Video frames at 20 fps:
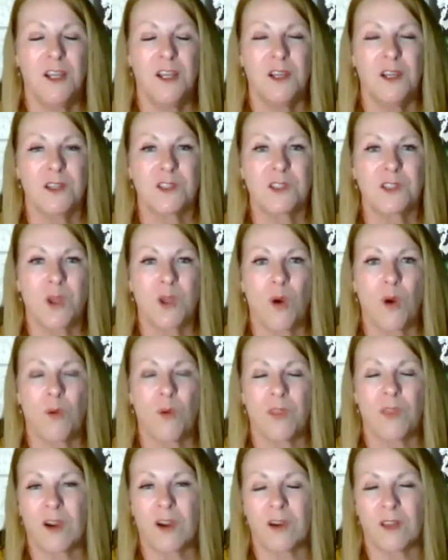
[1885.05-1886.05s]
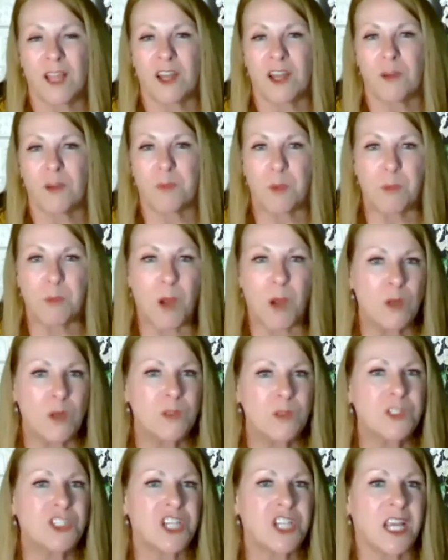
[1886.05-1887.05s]
So there are a lot of
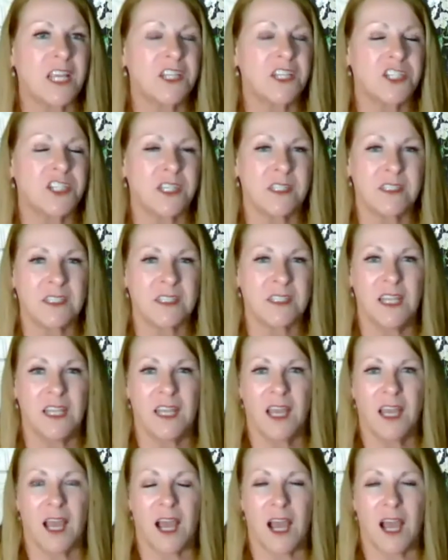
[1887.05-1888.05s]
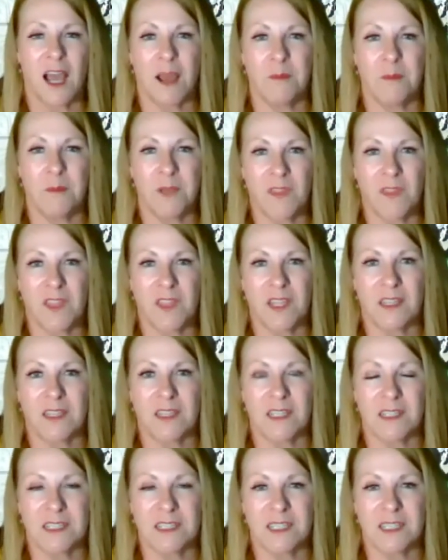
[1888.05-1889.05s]
proposed changes, nothing
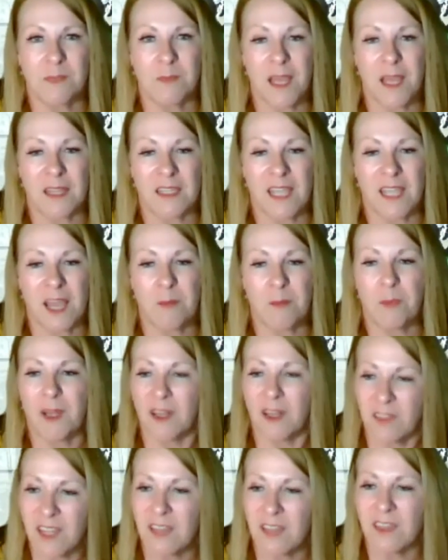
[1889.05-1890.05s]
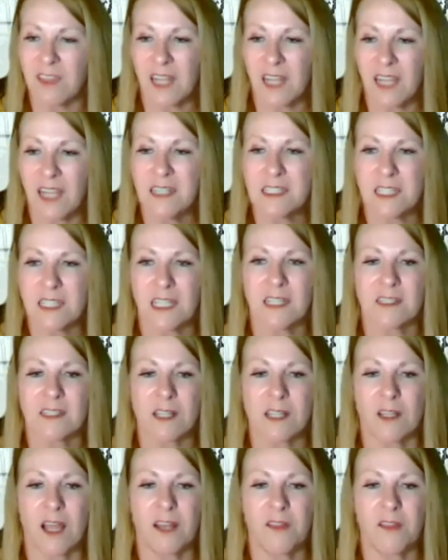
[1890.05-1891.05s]
in cement yet. But the nice thing is
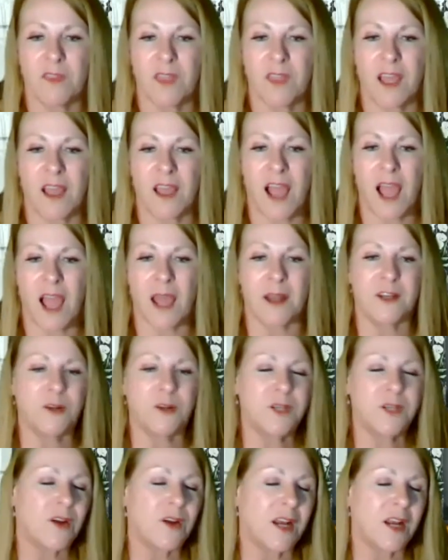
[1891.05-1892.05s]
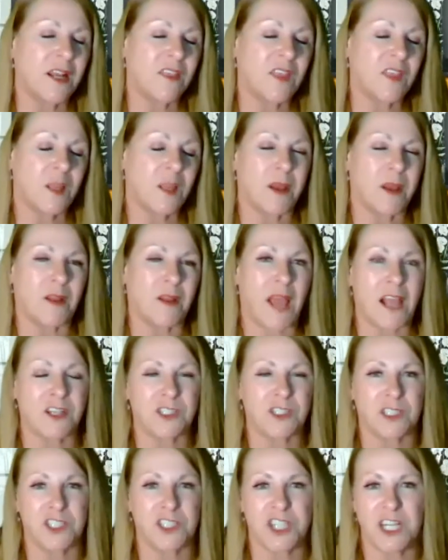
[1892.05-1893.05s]
I don't hear anything about
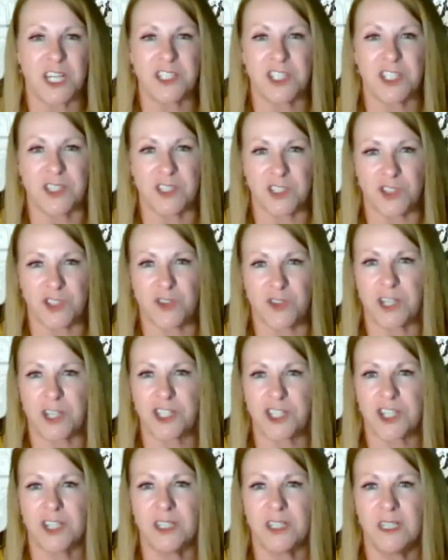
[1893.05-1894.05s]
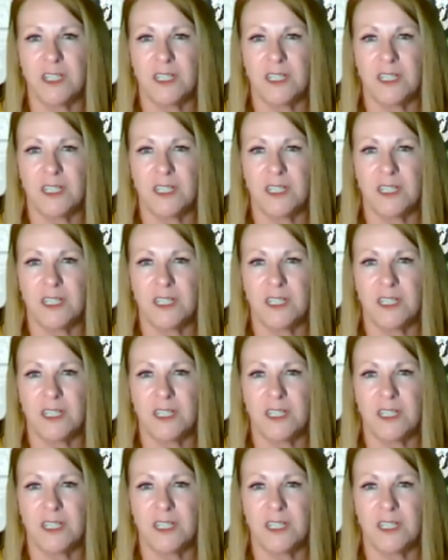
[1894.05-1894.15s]
actually changing the structure